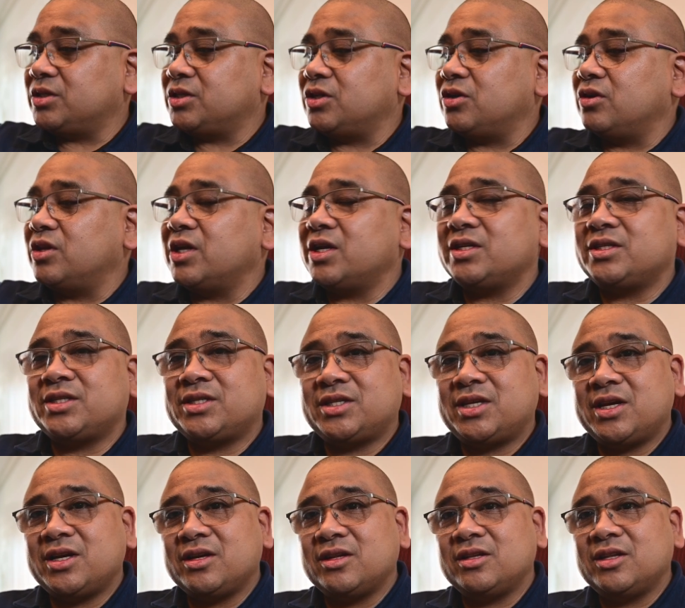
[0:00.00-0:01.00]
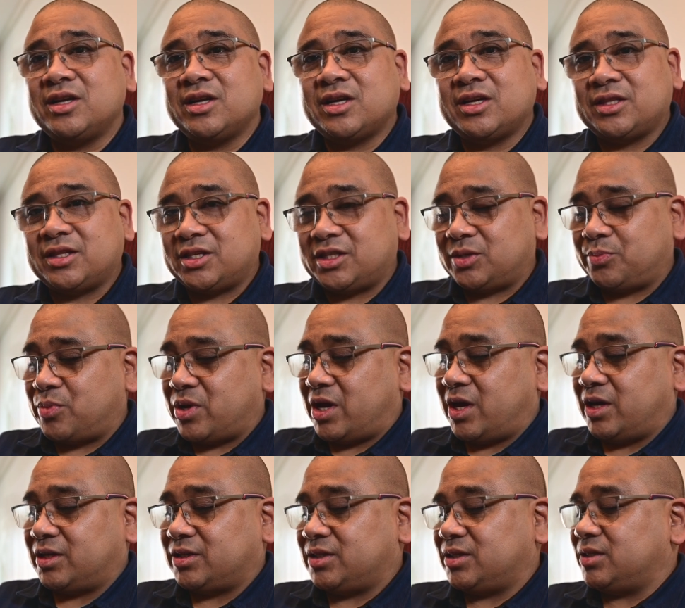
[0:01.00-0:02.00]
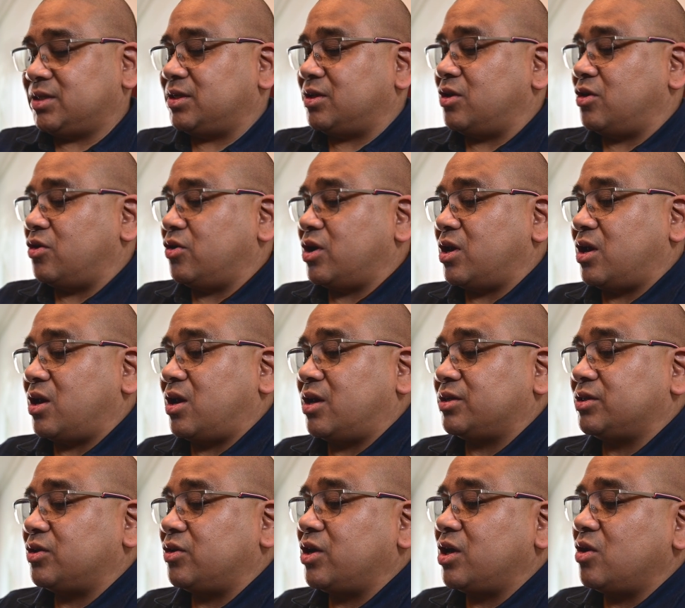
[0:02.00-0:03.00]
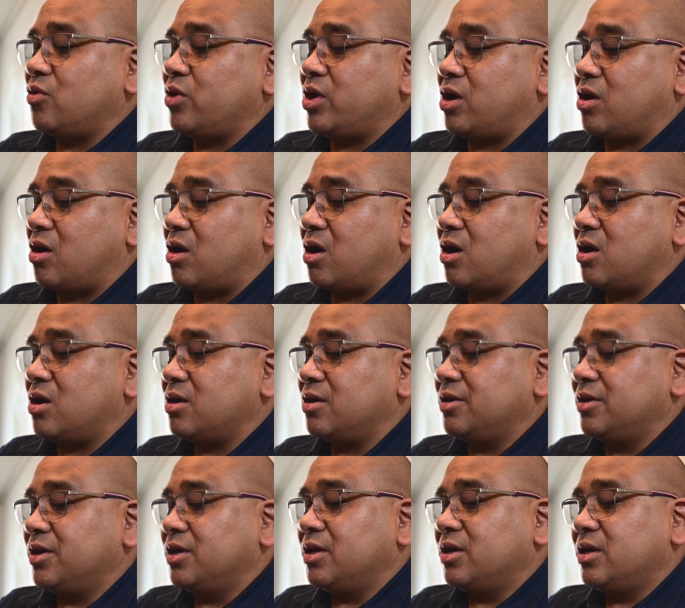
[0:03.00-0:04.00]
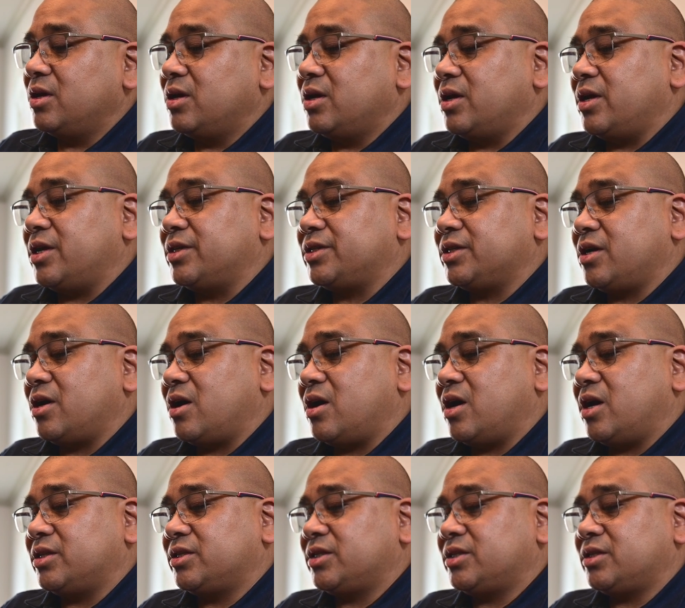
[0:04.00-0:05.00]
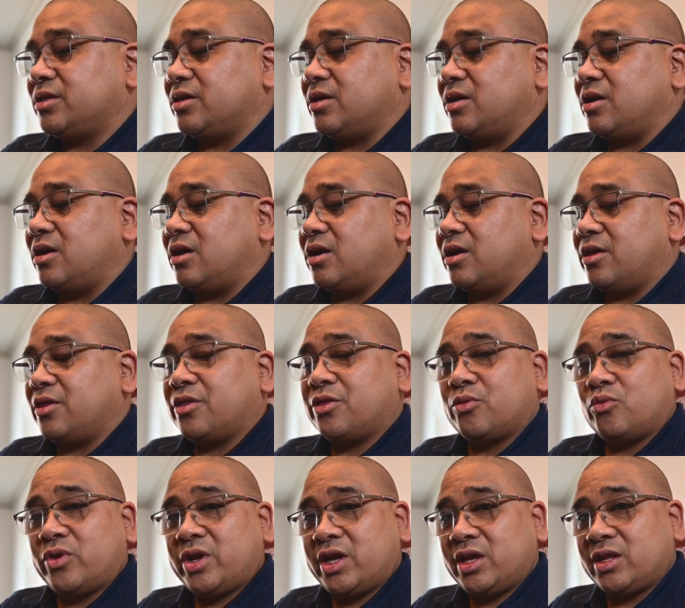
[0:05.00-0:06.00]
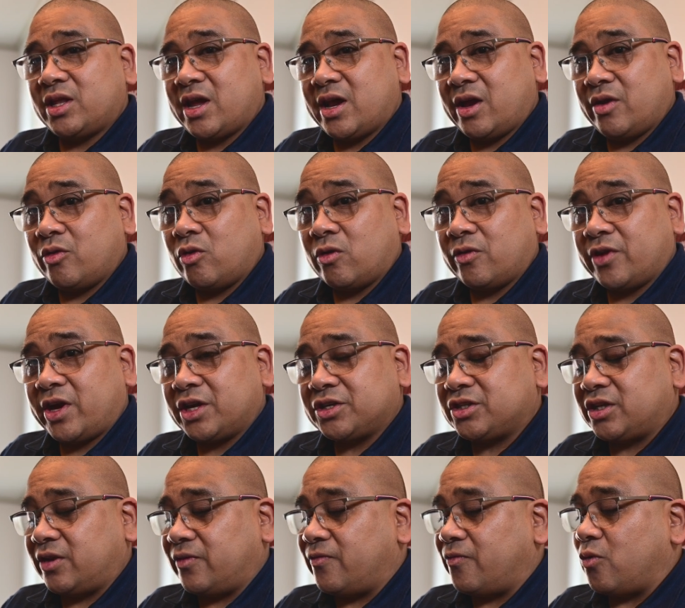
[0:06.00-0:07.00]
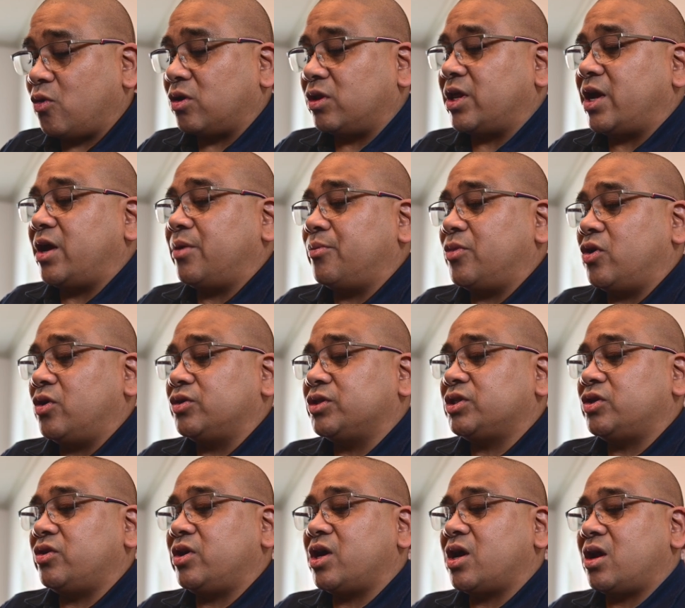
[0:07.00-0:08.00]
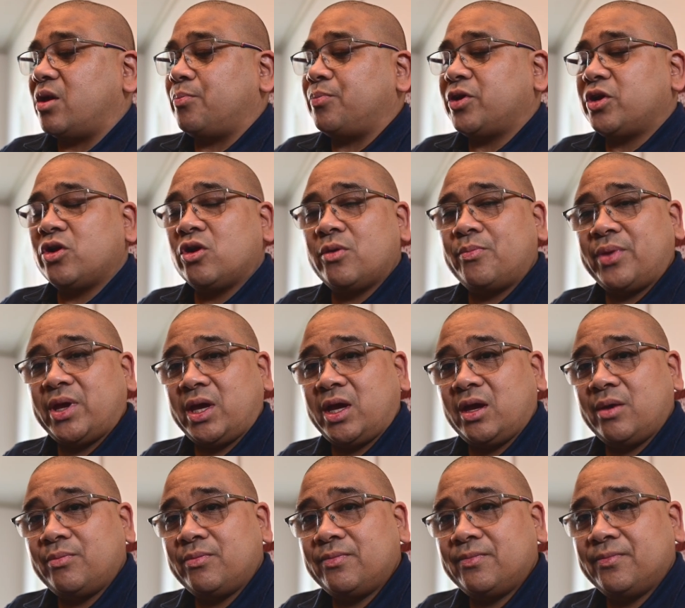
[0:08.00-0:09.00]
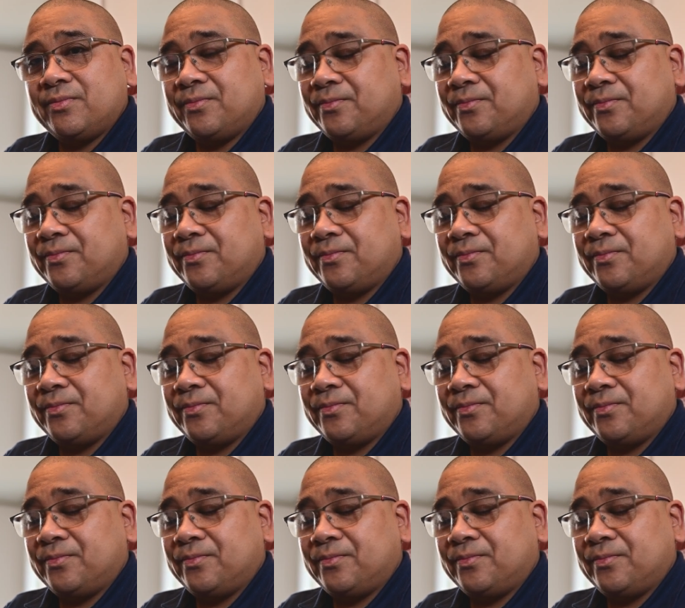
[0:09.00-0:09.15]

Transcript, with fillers: So let's take a look at the specs. Okay, so here we are. It's got uh, three light, or actually four light modes. So you got a pure beam,